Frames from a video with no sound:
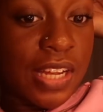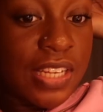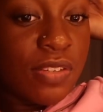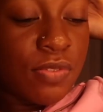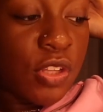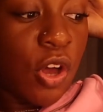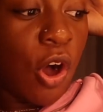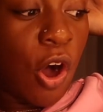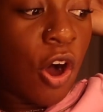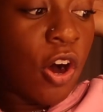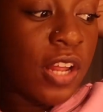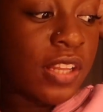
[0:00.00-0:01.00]
that's it for the
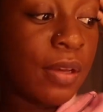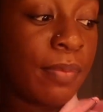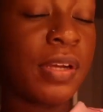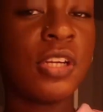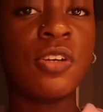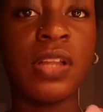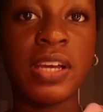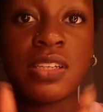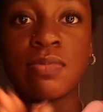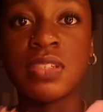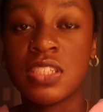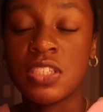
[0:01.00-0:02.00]
haul. I think I'm about to do like
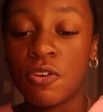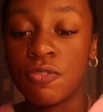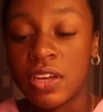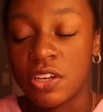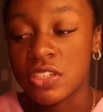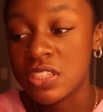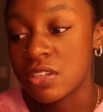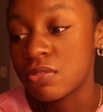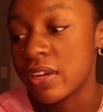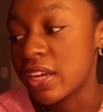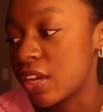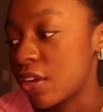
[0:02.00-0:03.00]
some self-care
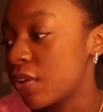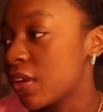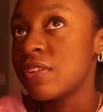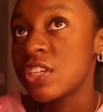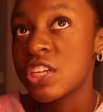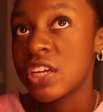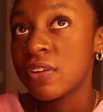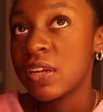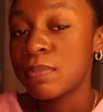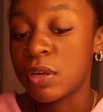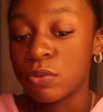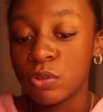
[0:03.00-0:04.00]
stuff right now. Finish decorating my